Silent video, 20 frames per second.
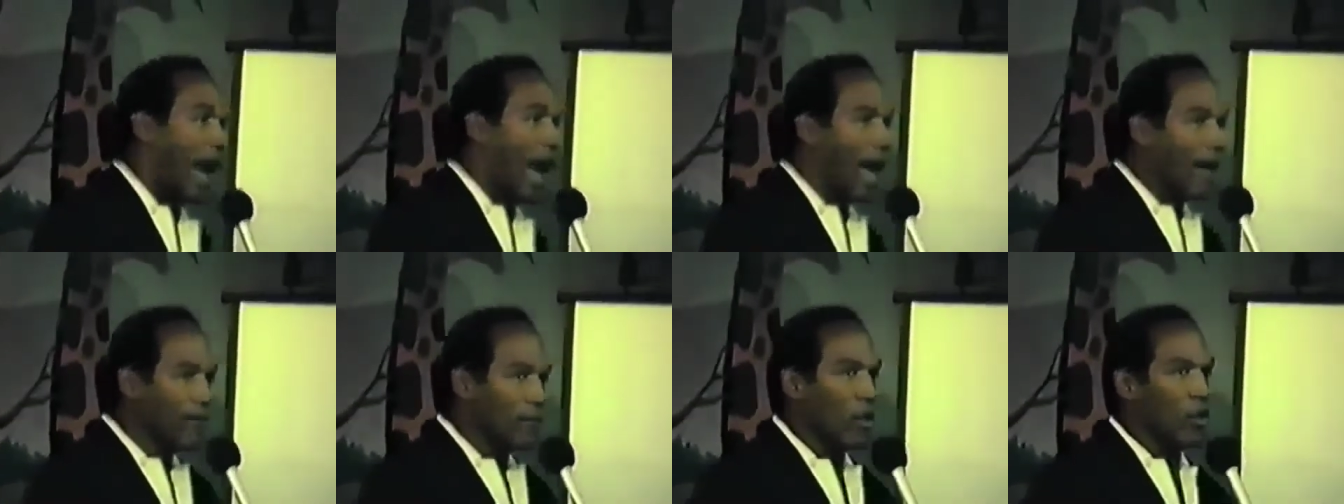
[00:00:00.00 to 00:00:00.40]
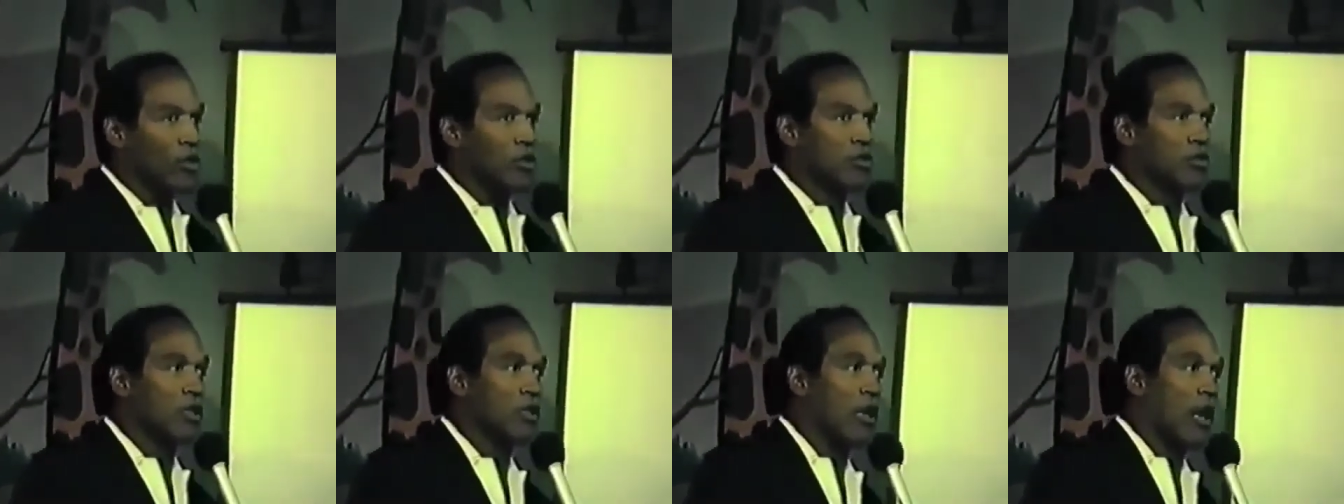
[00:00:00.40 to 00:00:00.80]
I'm
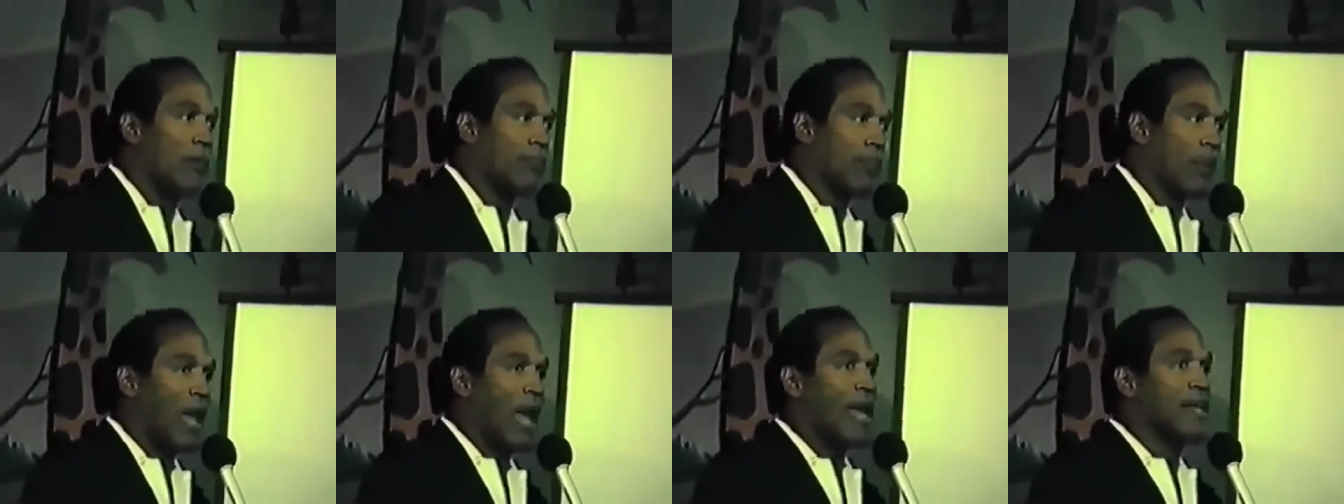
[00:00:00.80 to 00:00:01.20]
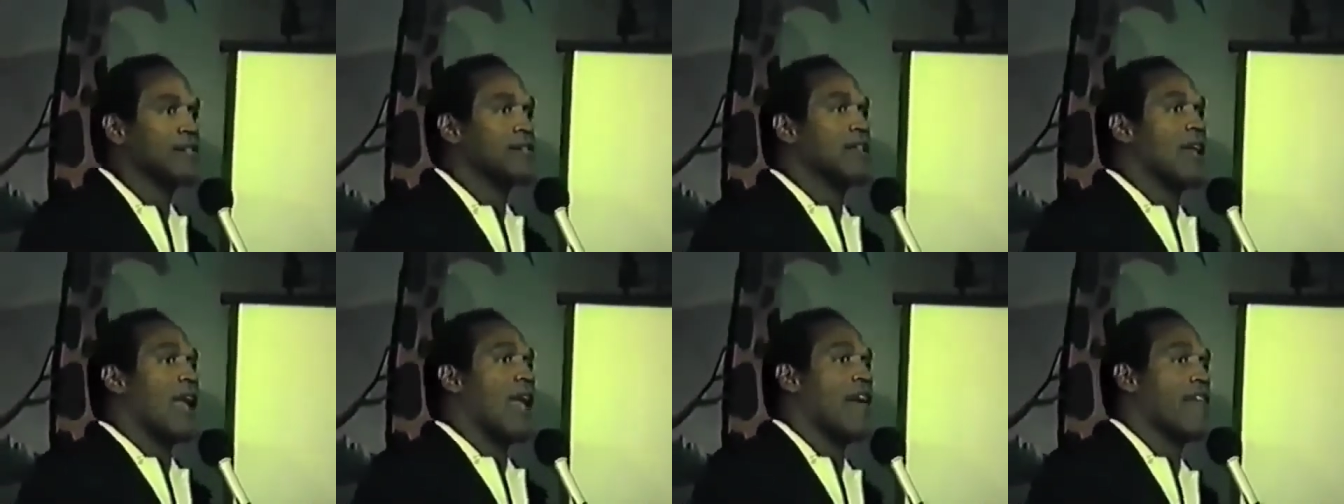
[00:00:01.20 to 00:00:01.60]
noticing
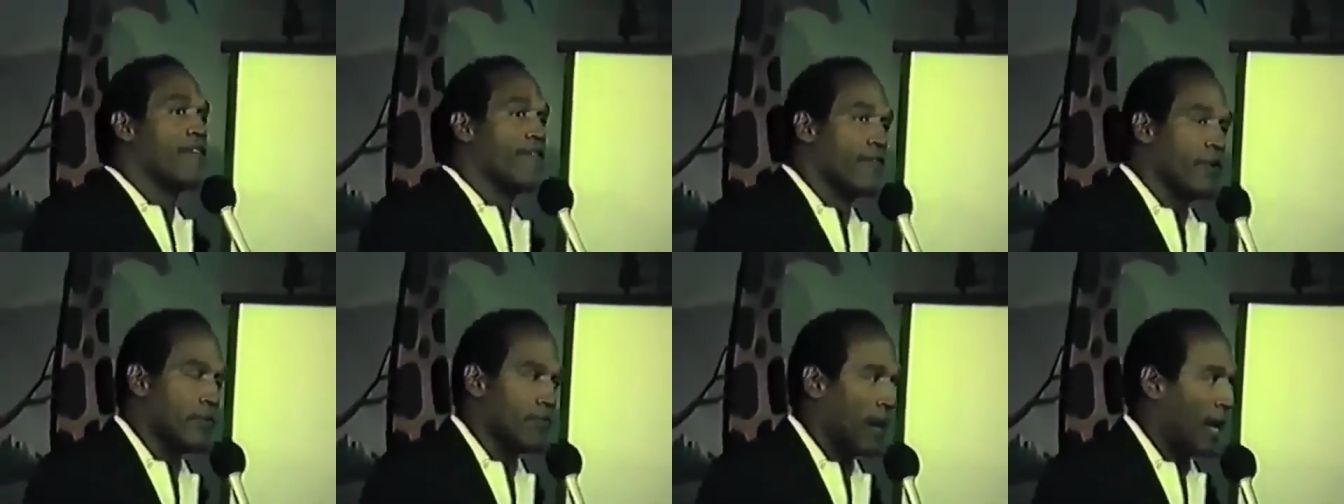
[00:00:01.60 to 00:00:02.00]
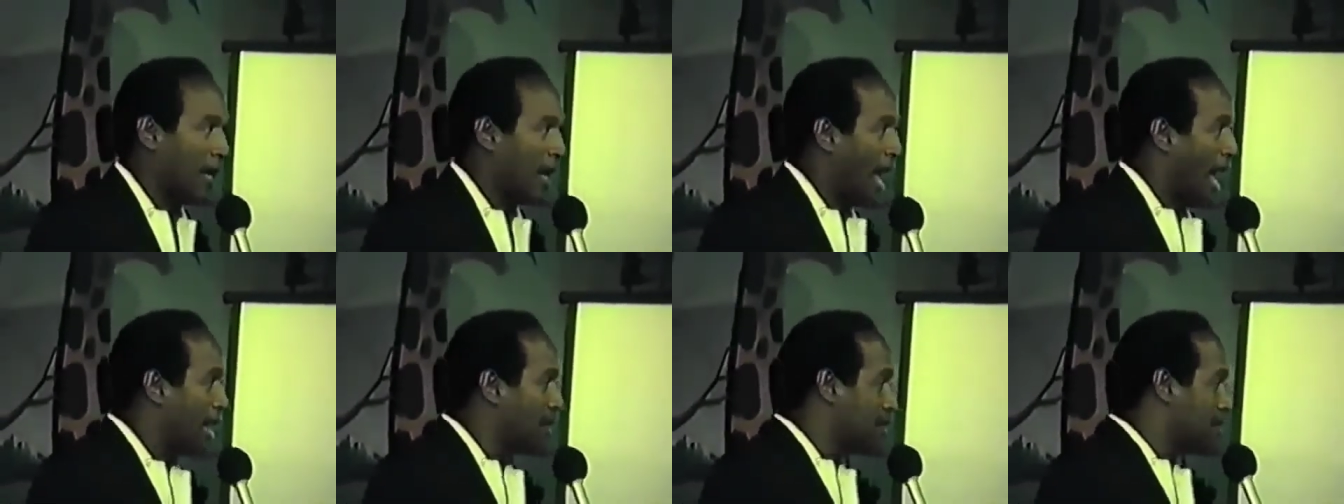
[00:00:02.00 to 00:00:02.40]
applies to
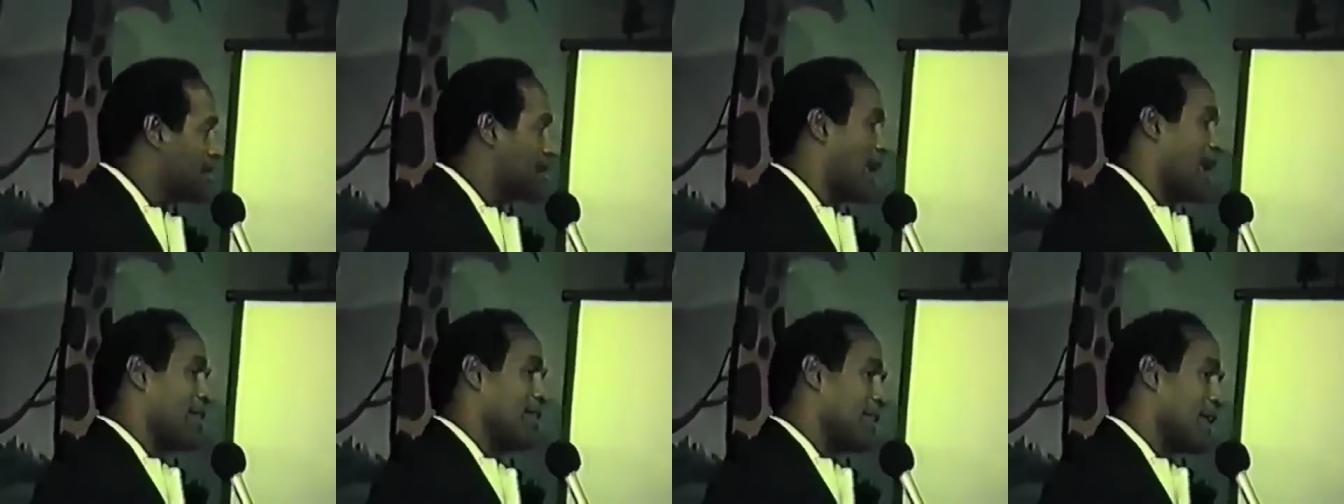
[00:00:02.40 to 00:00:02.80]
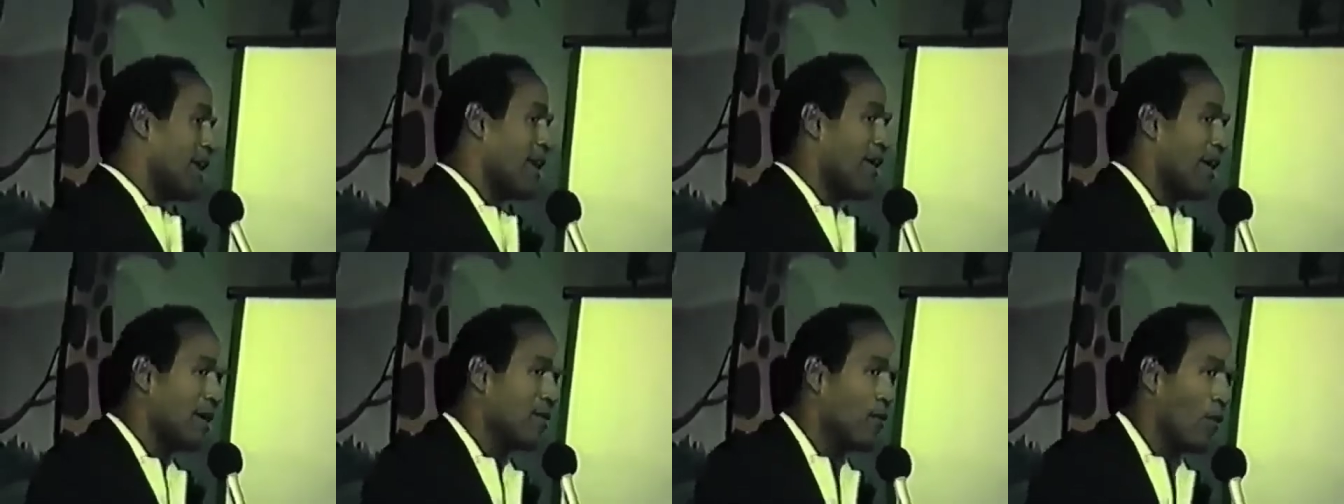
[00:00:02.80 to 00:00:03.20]
everybody. I sat
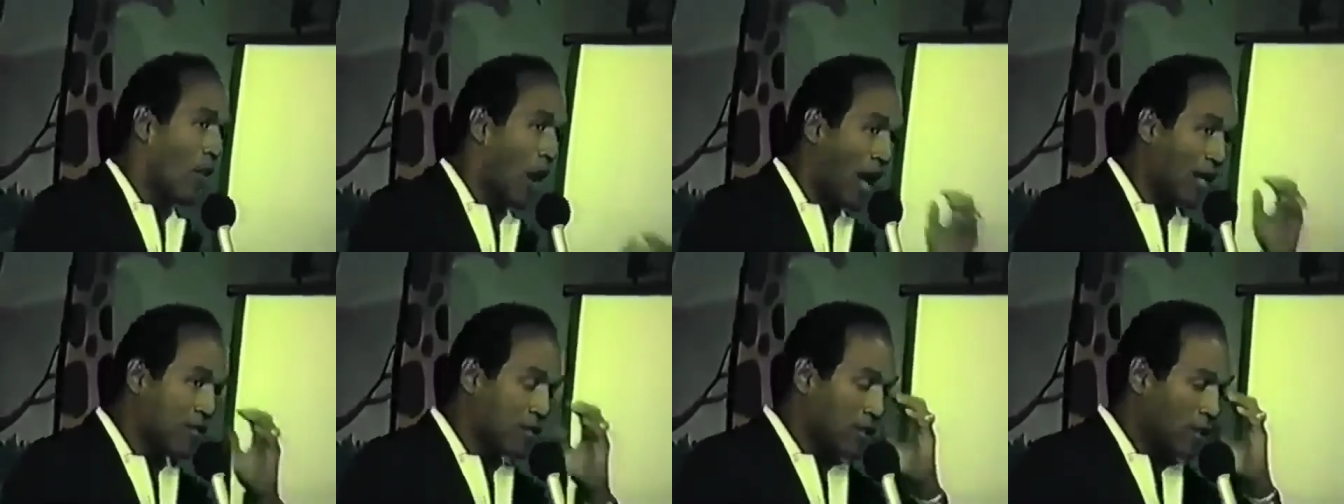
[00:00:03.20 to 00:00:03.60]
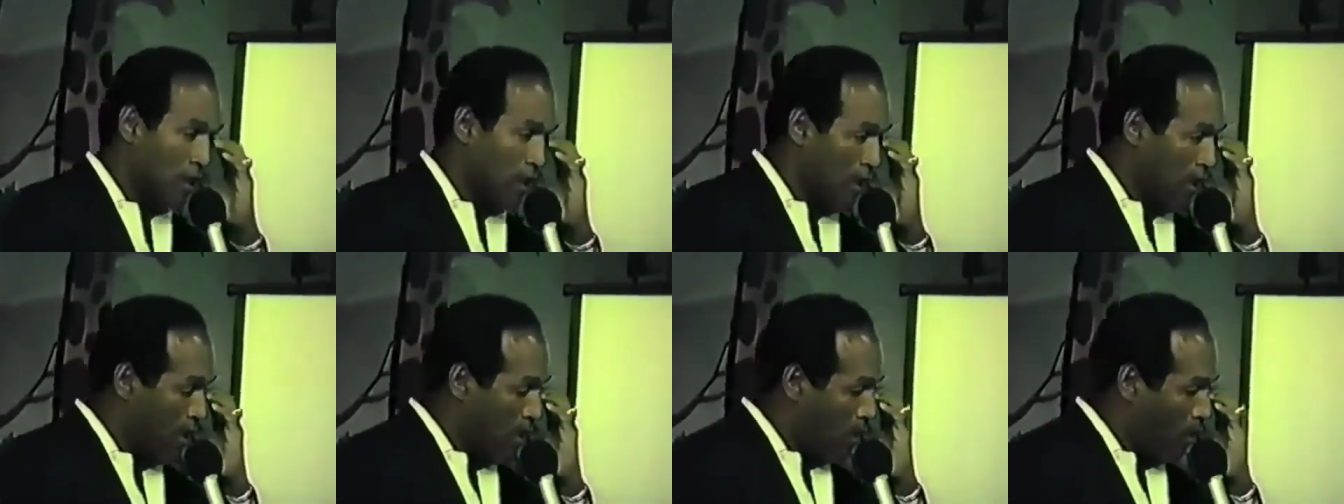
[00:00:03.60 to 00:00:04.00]
there and watched